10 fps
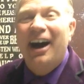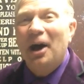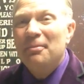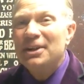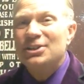
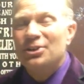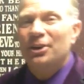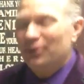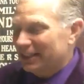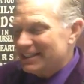I'm going to show
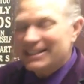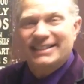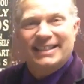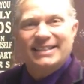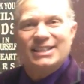you what this
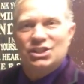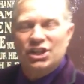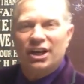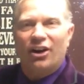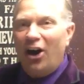is. This is
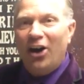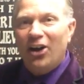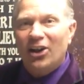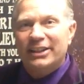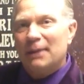cheer,
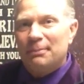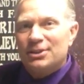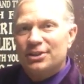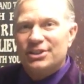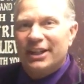all
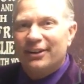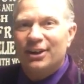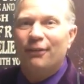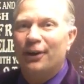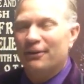temperature cheer.
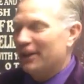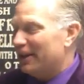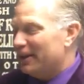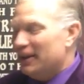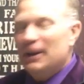You've heard of
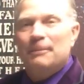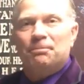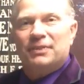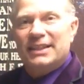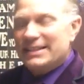it.
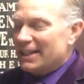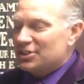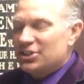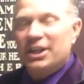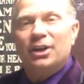This
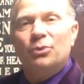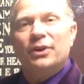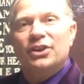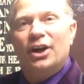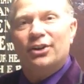has cheer
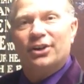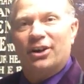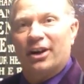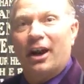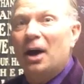with color
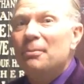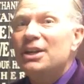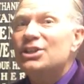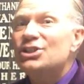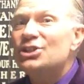guard. I'm going
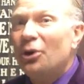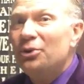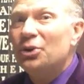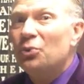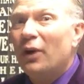to show
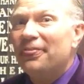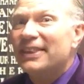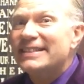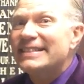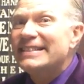you what
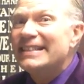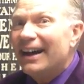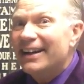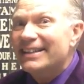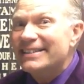this
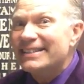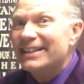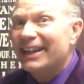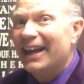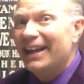does,
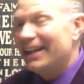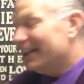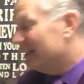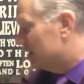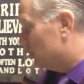okay?
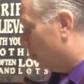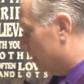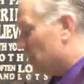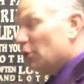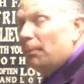So
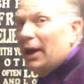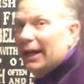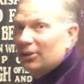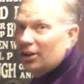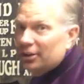when you buy
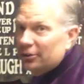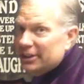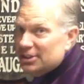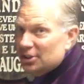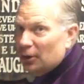laundry
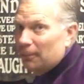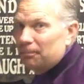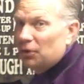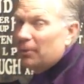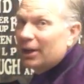soap,
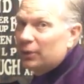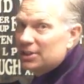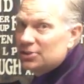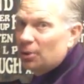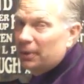no matter
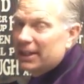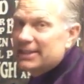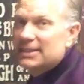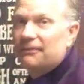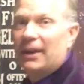what soap it
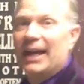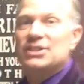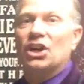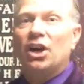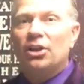is, if it has
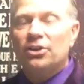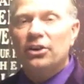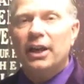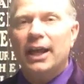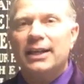a color
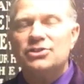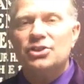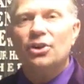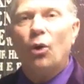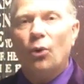
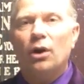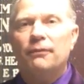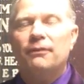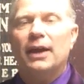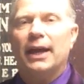enhancer or
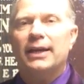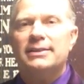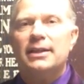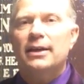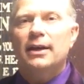if it
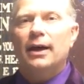has